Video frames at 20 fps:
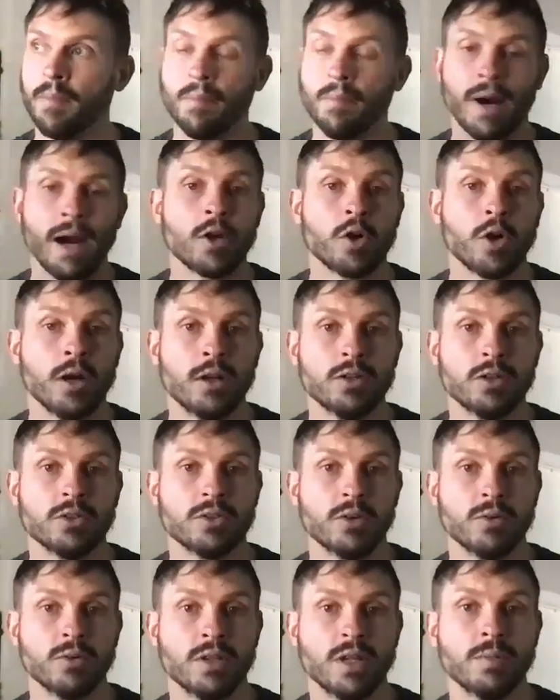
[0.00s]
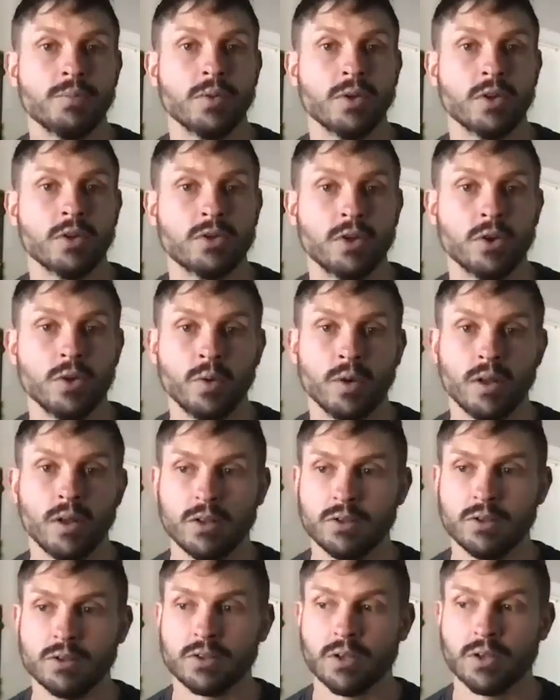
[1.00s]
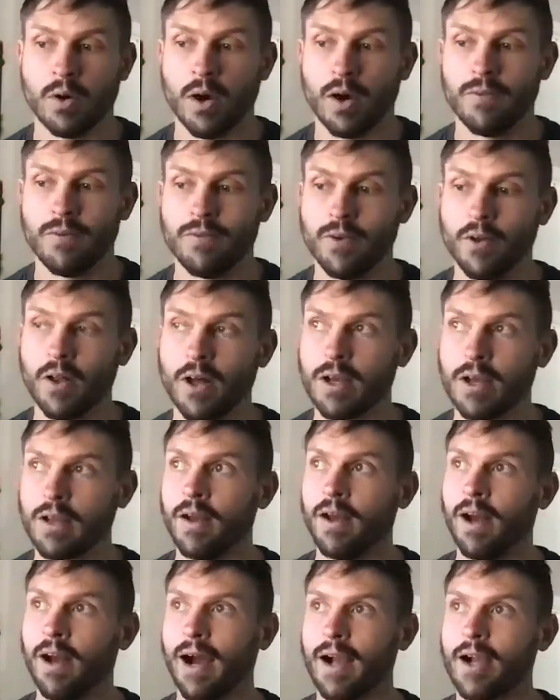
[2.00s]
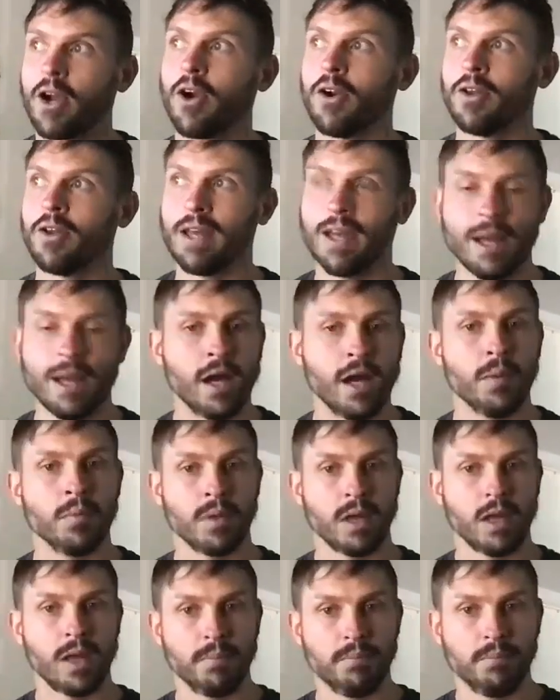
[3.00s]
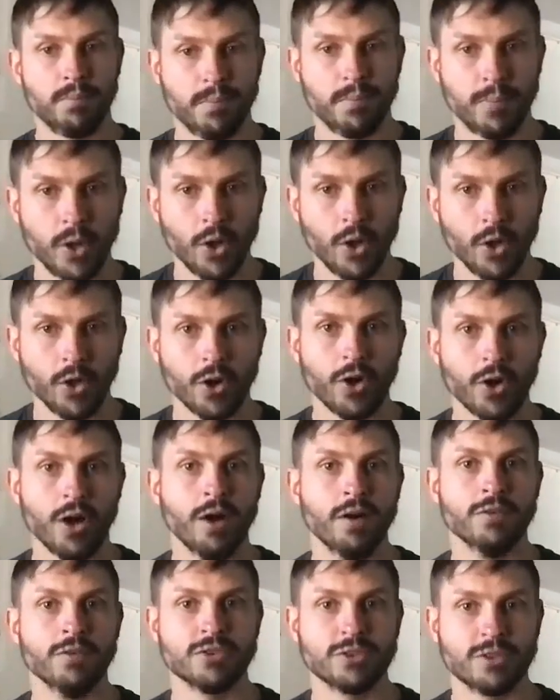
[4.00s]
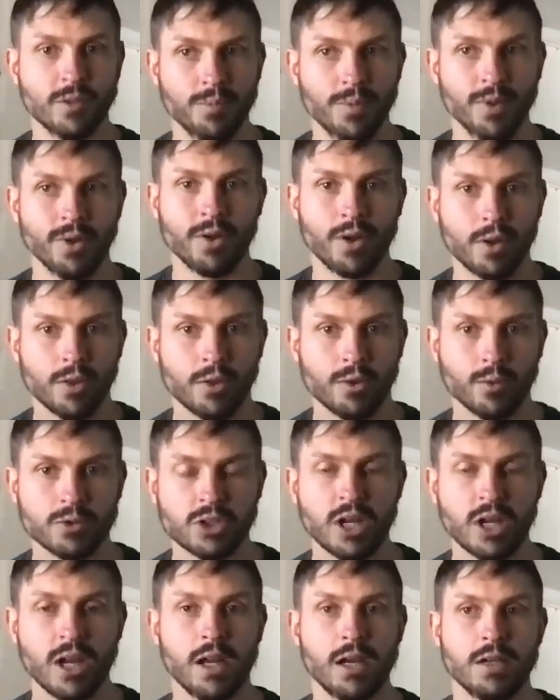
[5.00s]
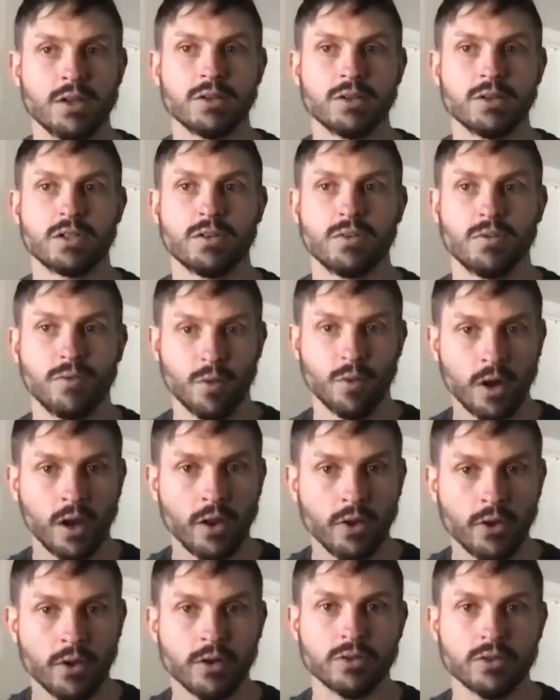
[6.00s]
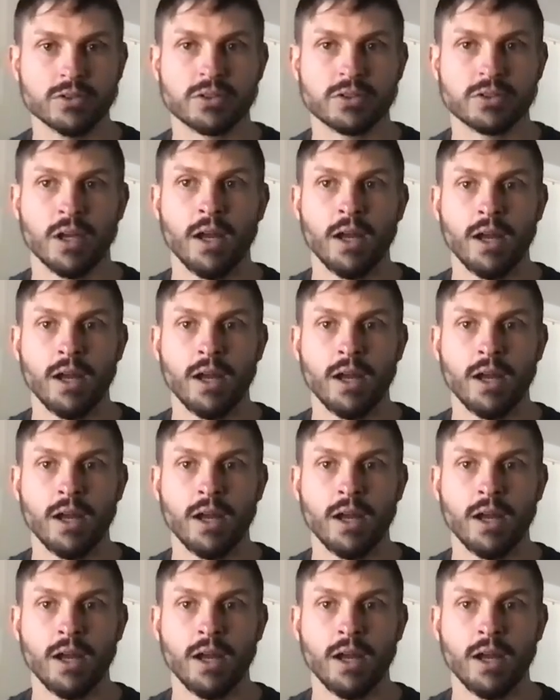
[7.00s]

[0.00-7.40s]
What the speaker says: migrated so deeply to it. And so I feel like I currently am a pillar of stability through change for others.